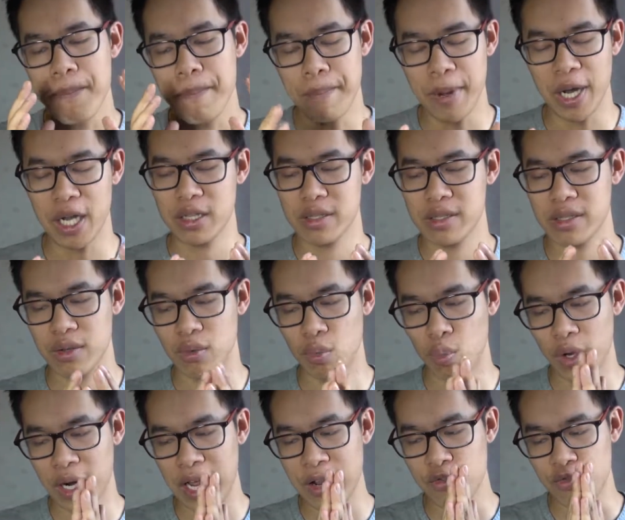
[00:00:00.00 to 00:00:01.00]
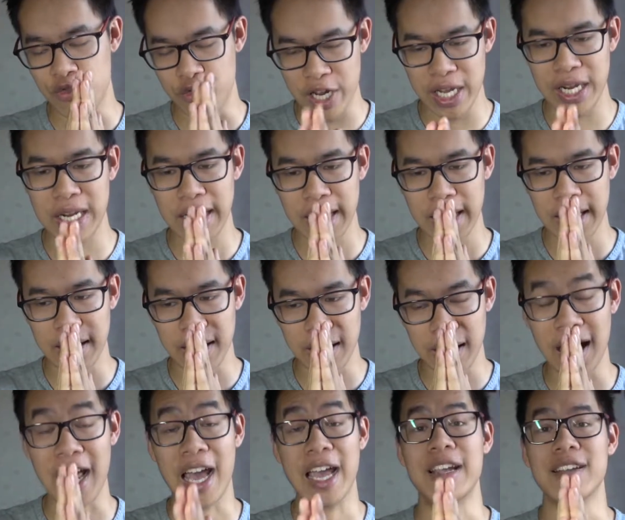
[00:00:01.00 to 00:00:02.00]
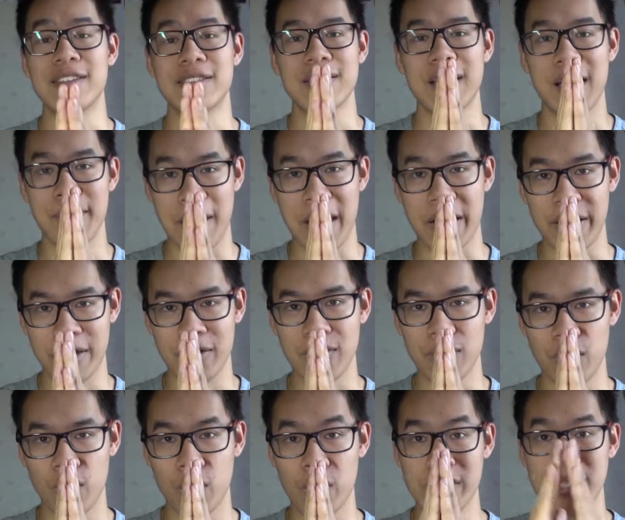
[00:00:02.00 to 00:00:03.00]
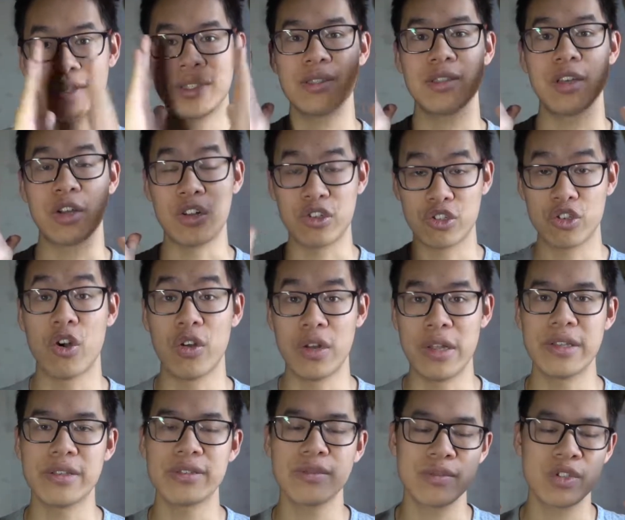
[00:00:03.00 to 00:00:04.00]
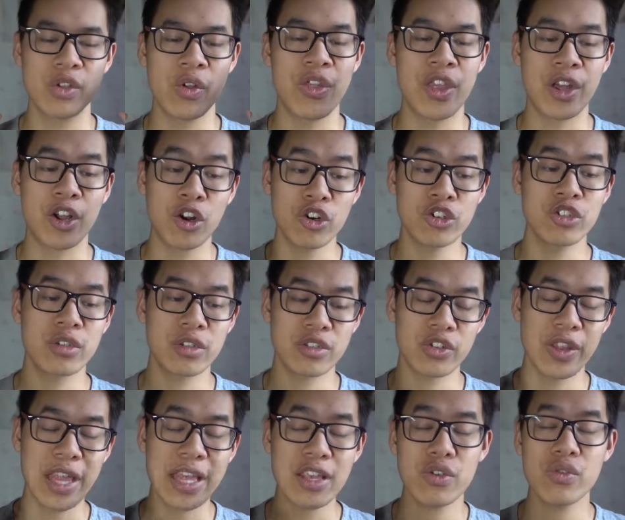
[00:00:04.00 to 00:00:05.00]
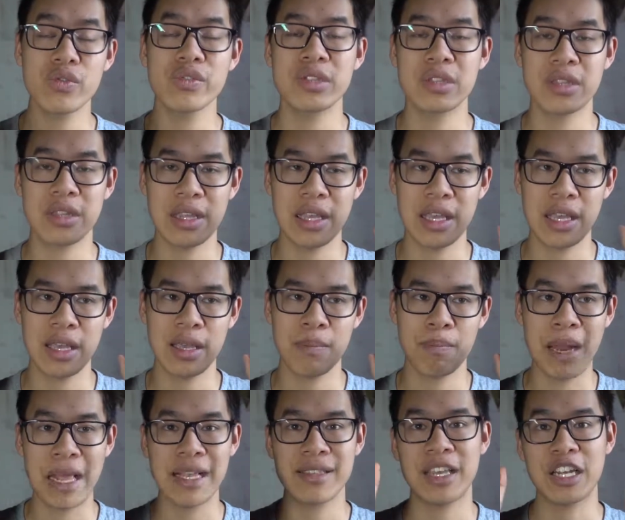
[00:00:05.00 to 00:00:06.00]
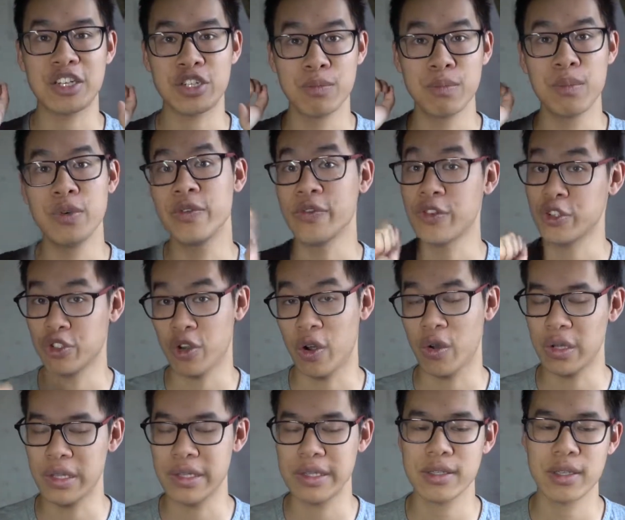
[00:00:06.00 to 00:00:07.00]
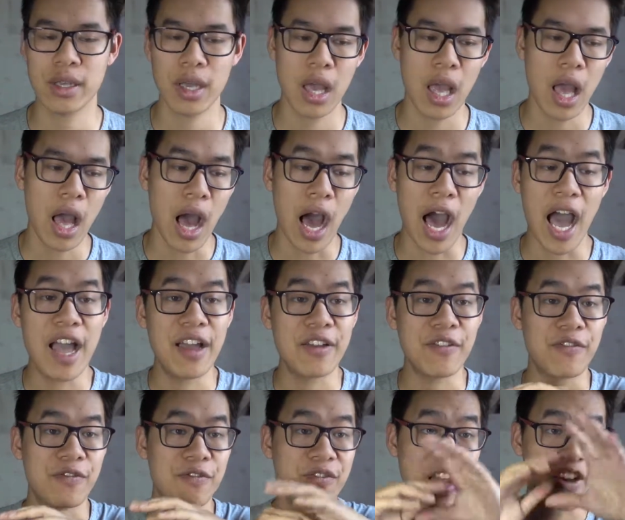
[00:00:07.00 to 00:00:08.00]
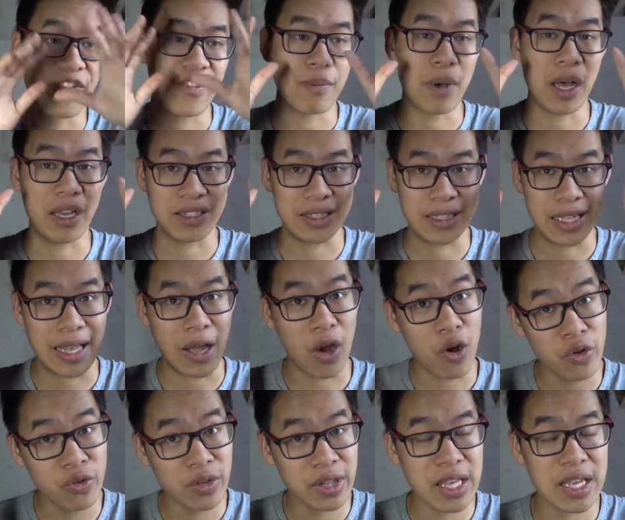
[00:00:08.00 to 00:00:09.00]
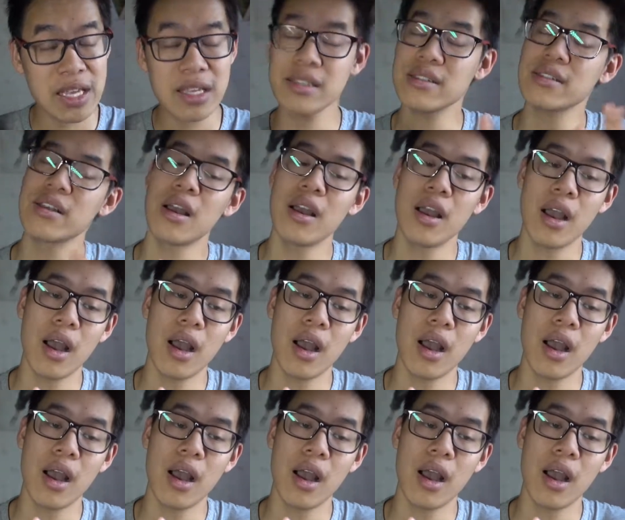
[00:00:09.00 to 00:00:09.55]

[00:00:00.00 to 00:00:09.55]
But what I really liked about it was the controllers. So they used the PlayStation Move controllers. I've never personally owned these.